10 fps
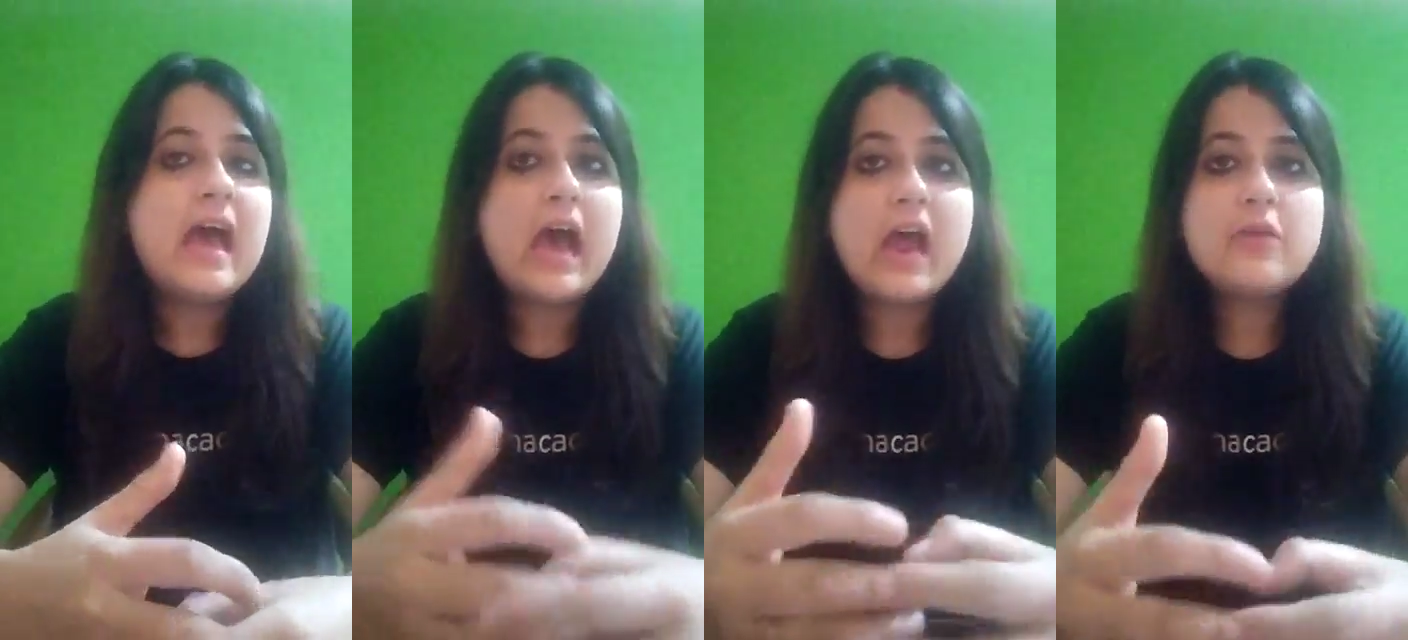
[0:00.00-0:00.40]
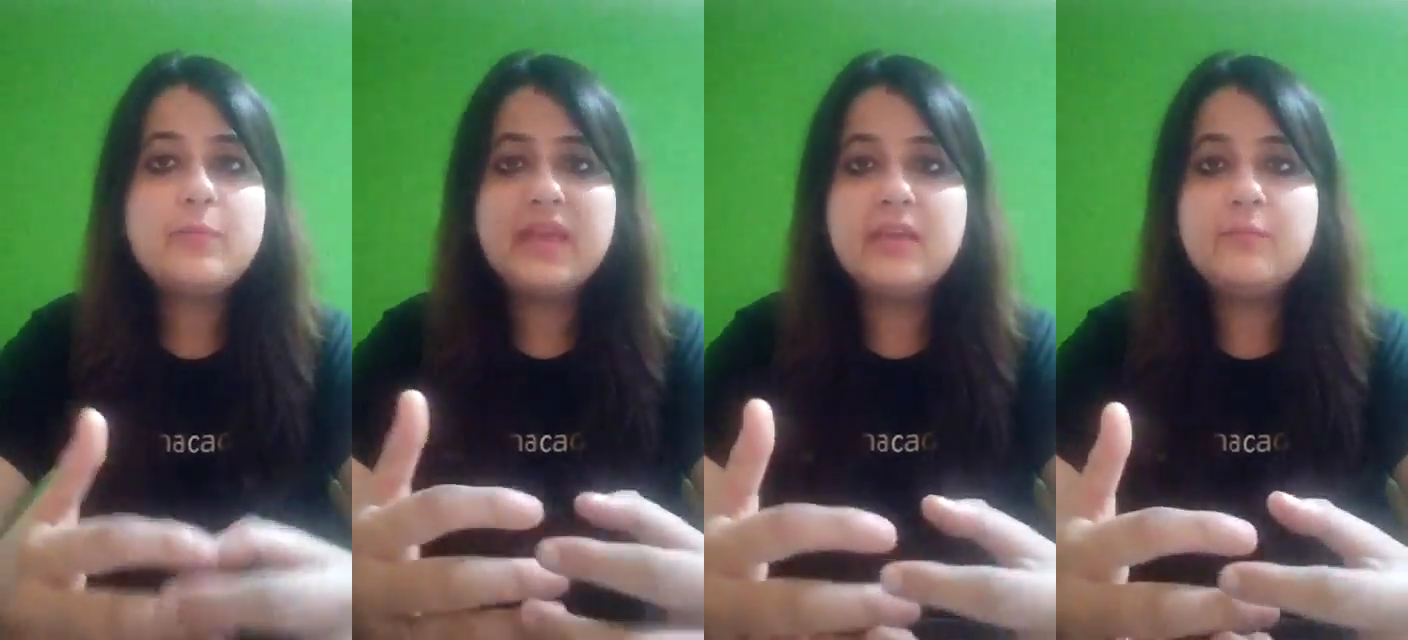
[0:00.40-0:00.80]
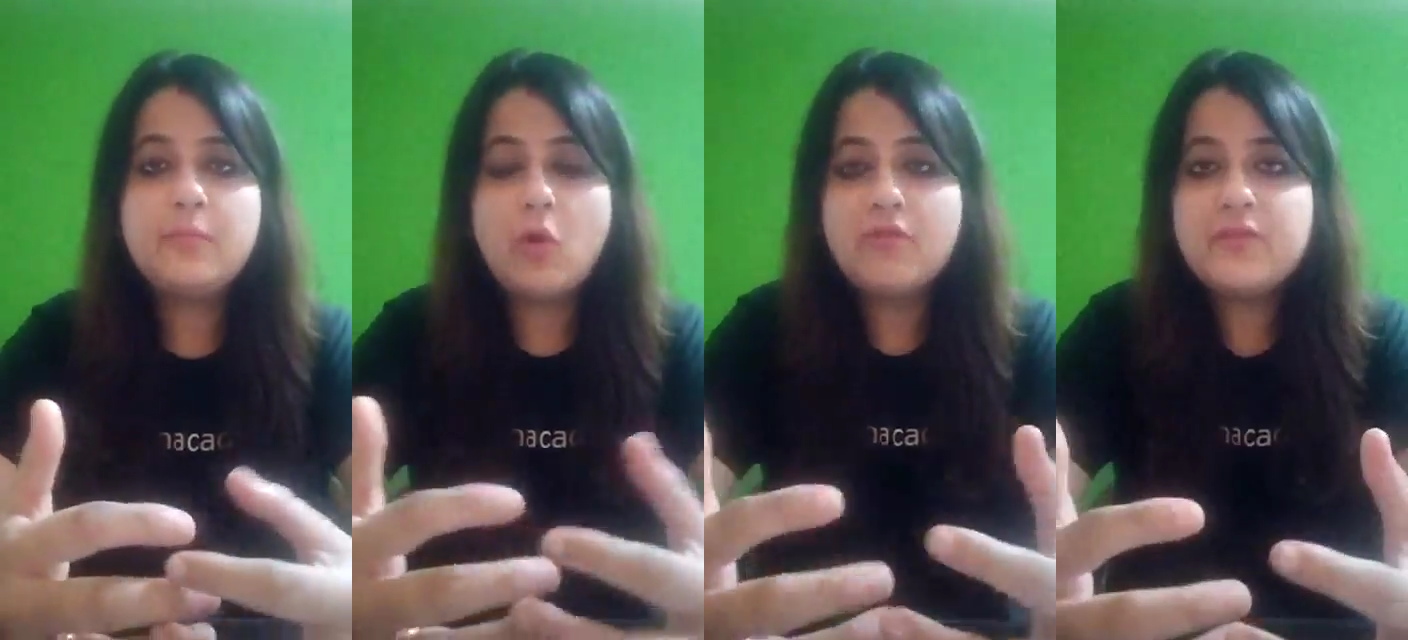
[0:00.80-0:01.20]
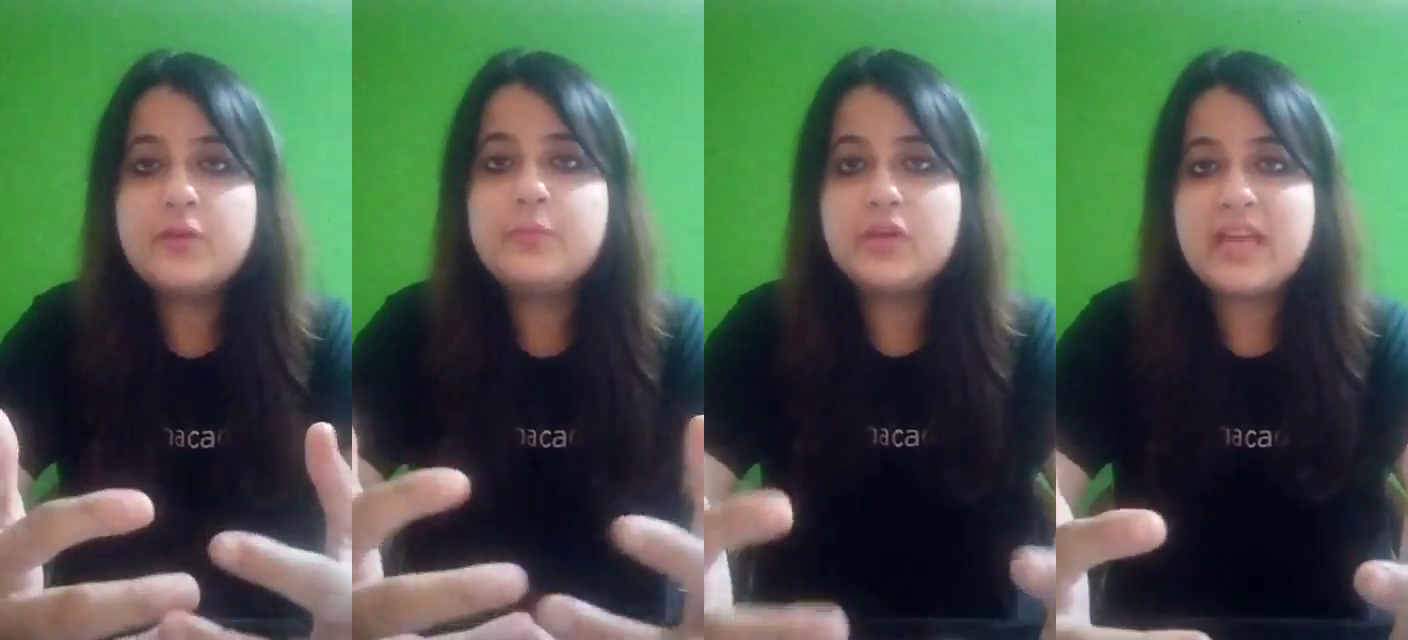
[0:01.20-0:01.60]
are being
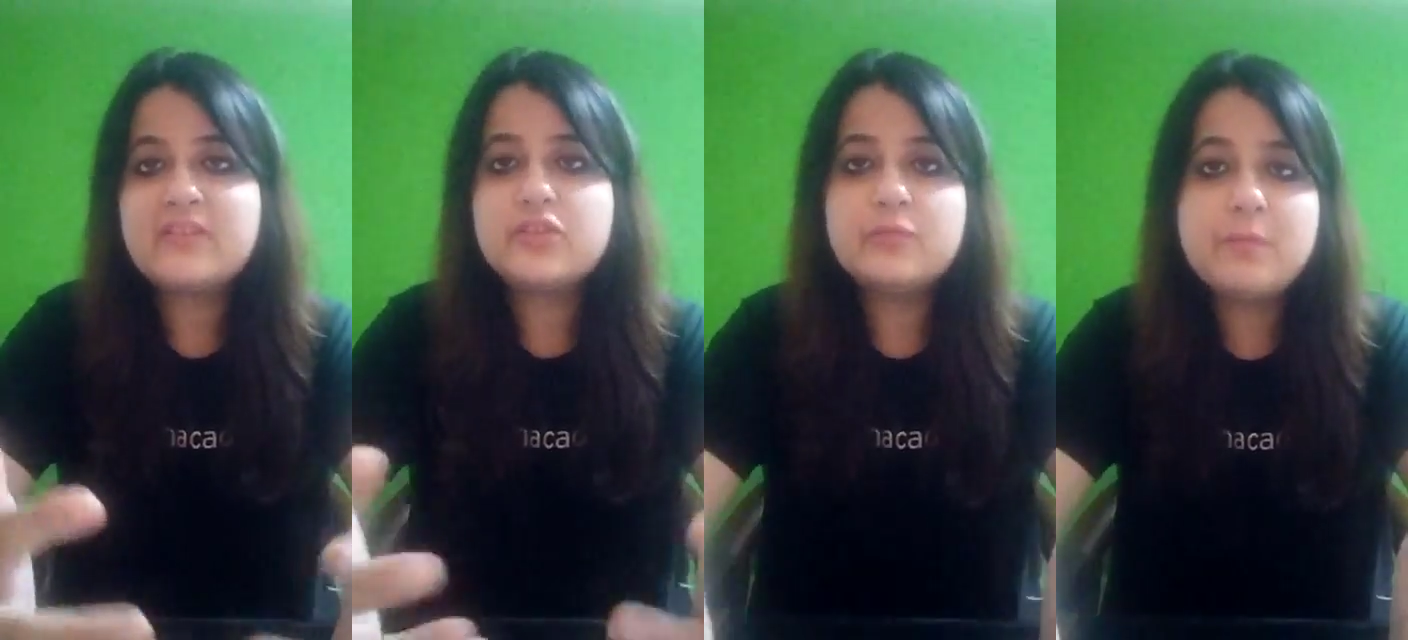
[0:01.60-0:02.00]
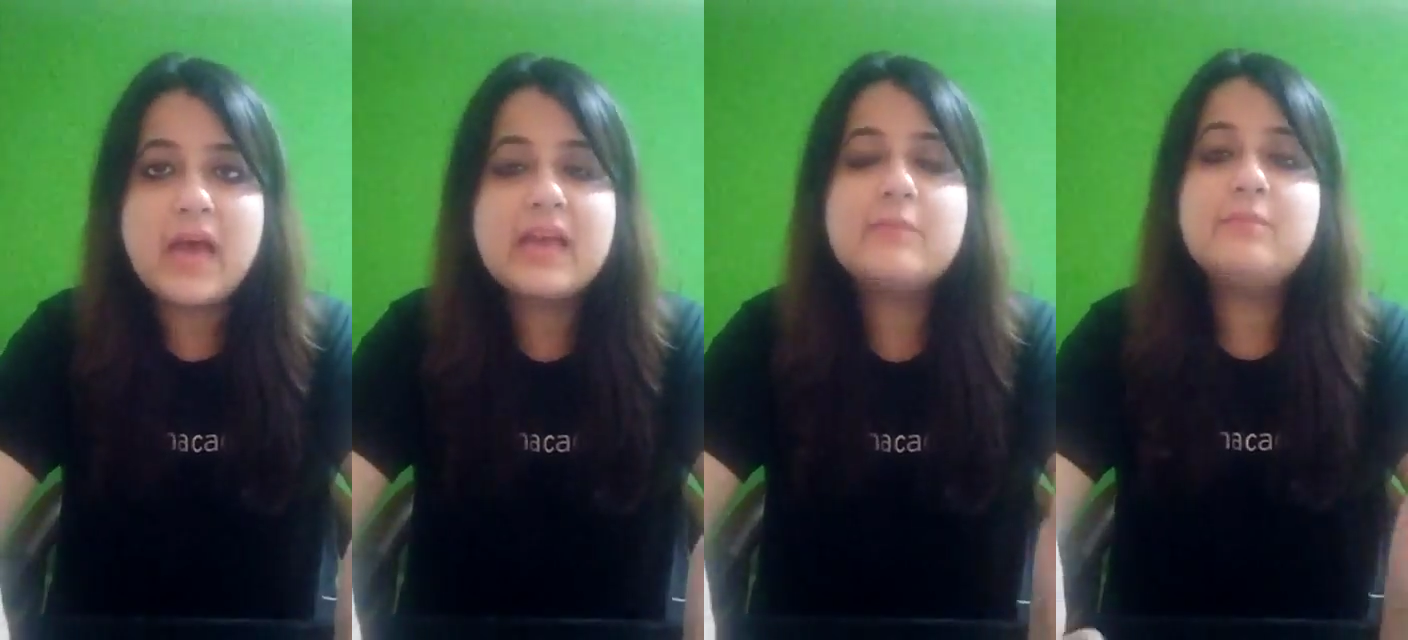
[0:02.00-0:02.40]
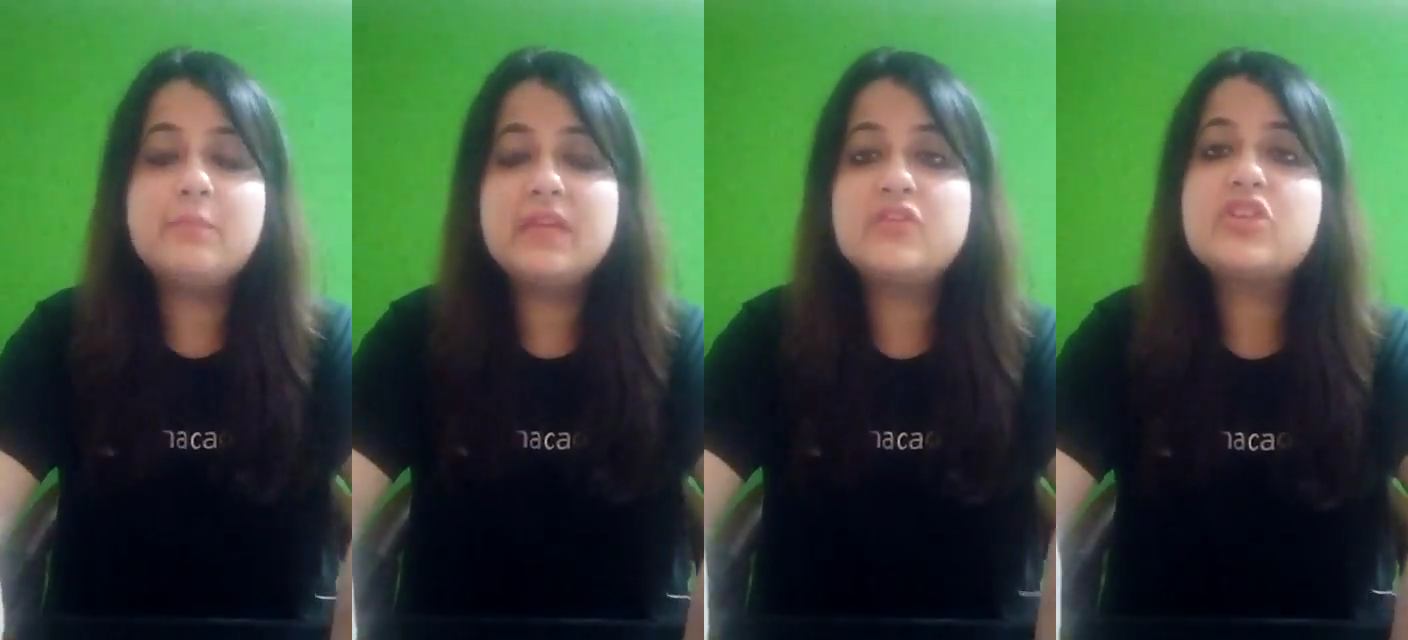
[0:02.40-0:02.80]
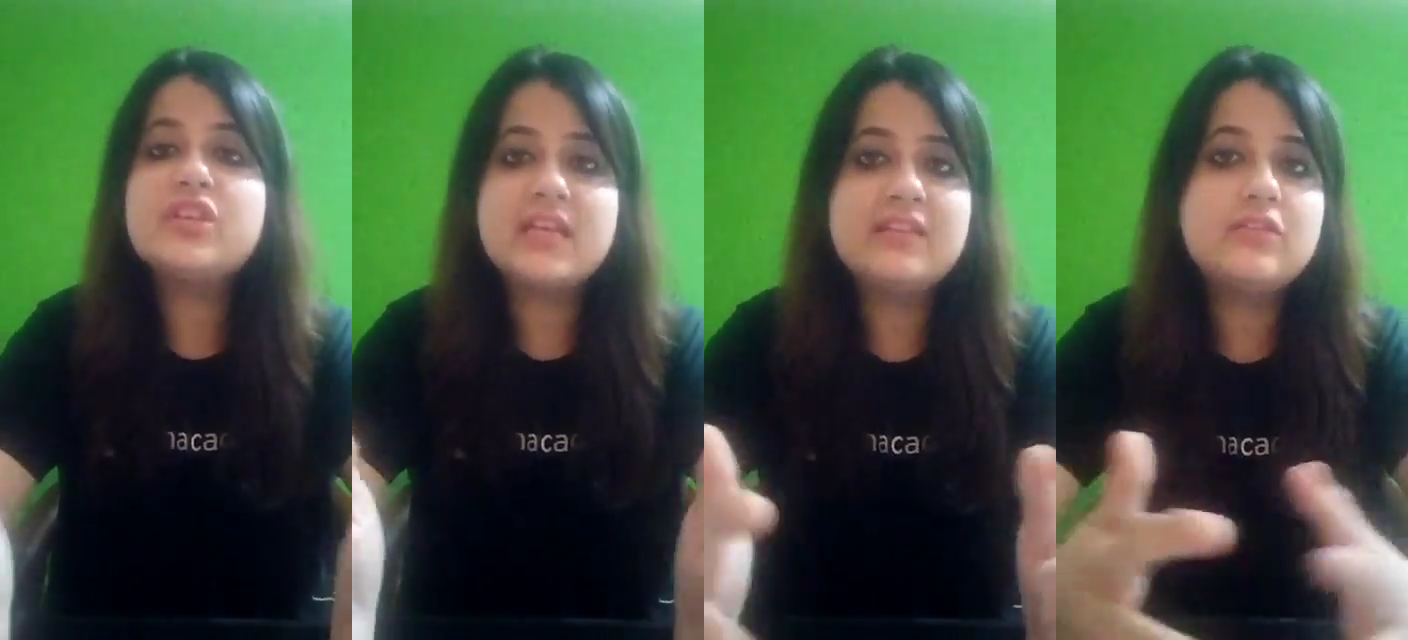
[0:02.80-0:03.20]
offered protection by
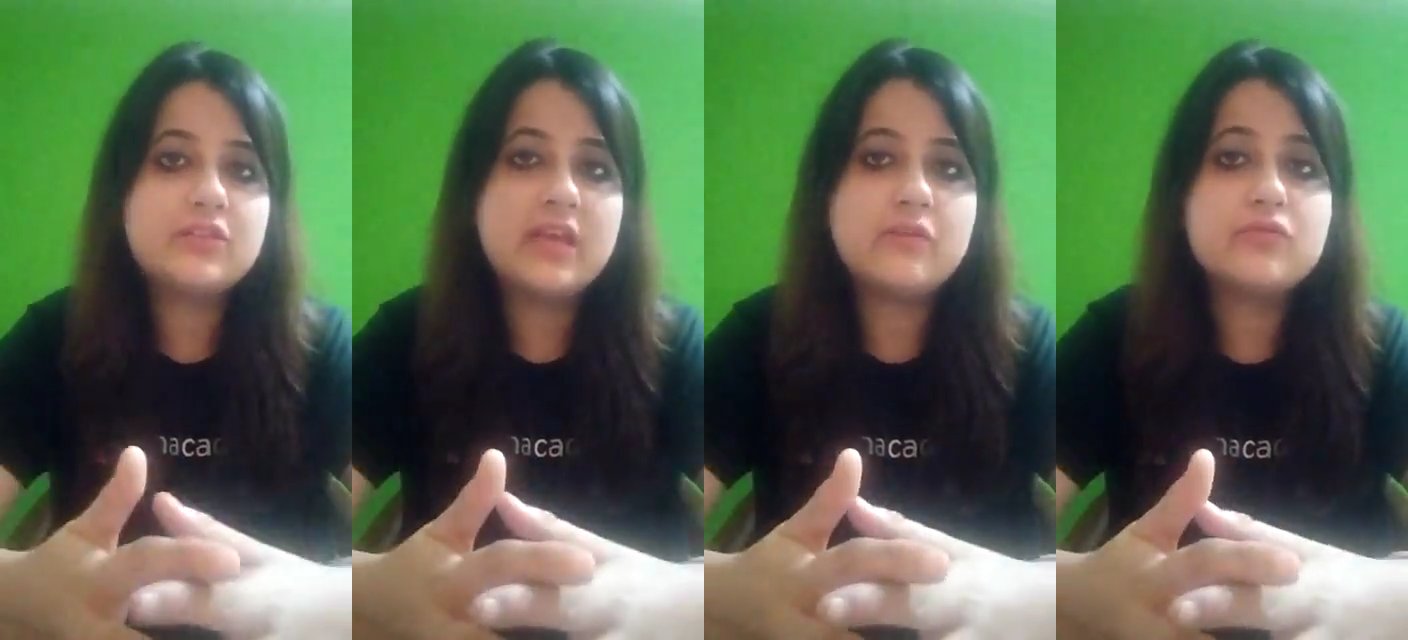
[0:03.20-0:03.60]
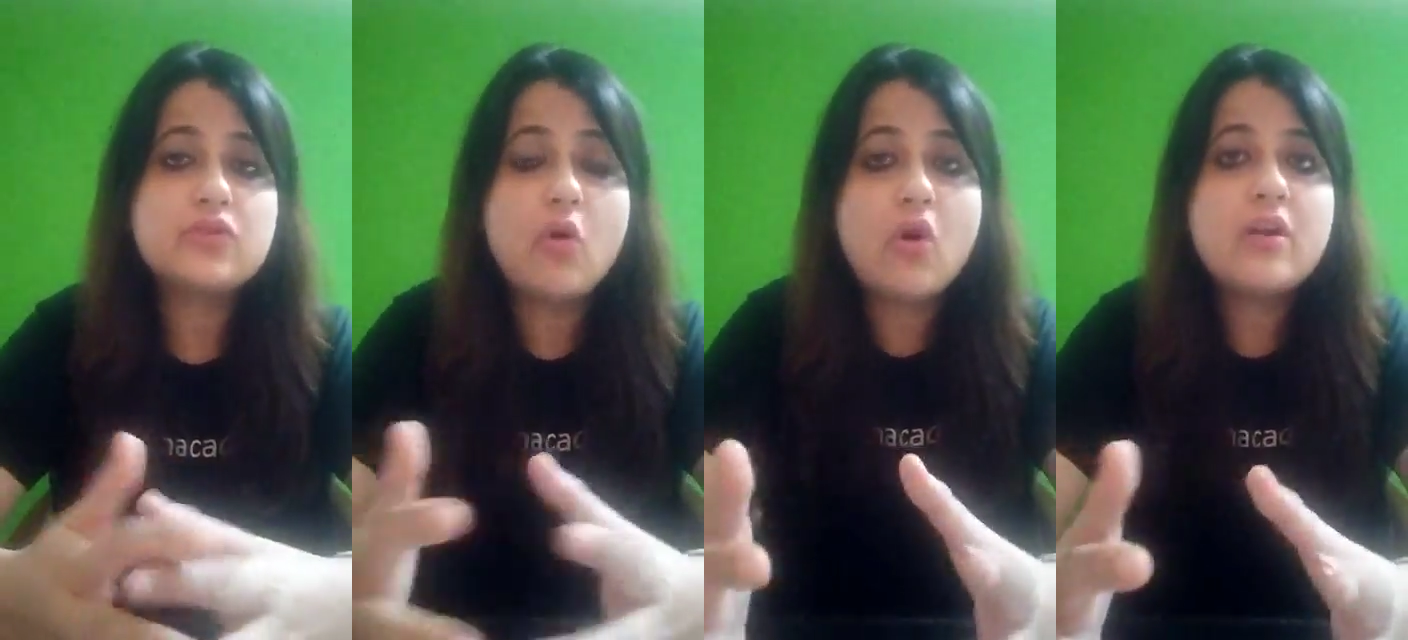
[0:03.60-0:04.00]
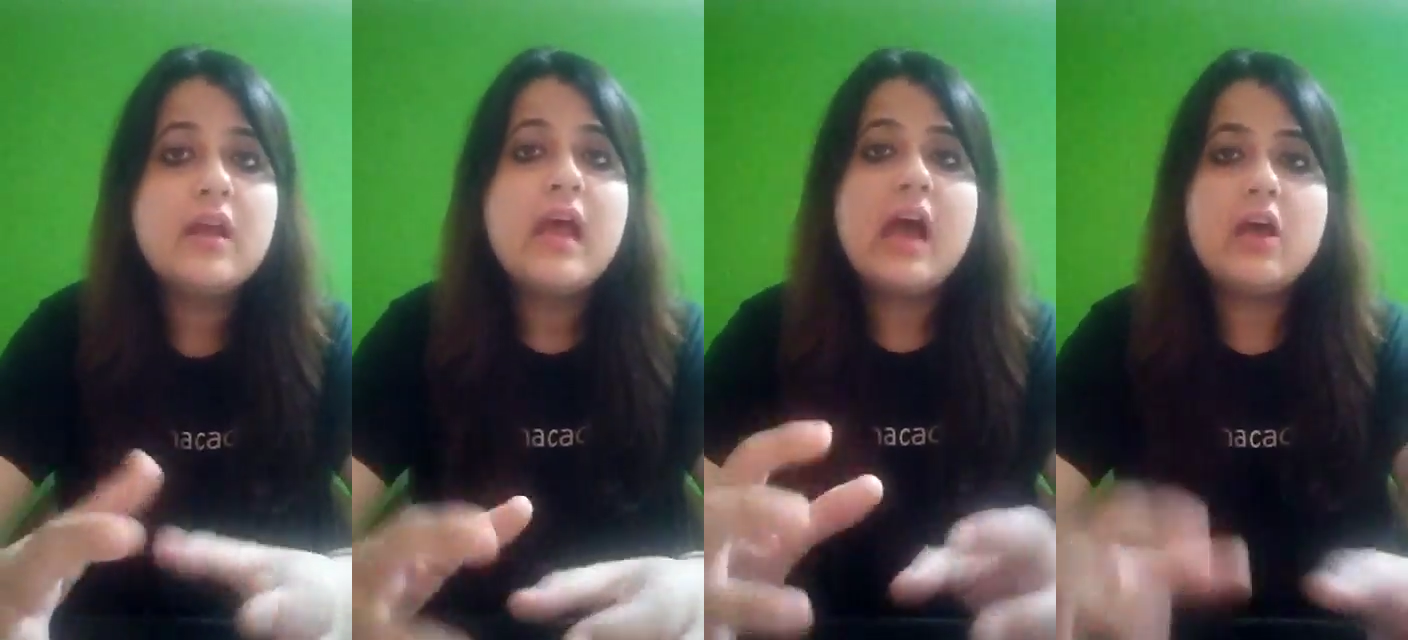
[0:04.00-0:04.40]
Mission Indradhanush or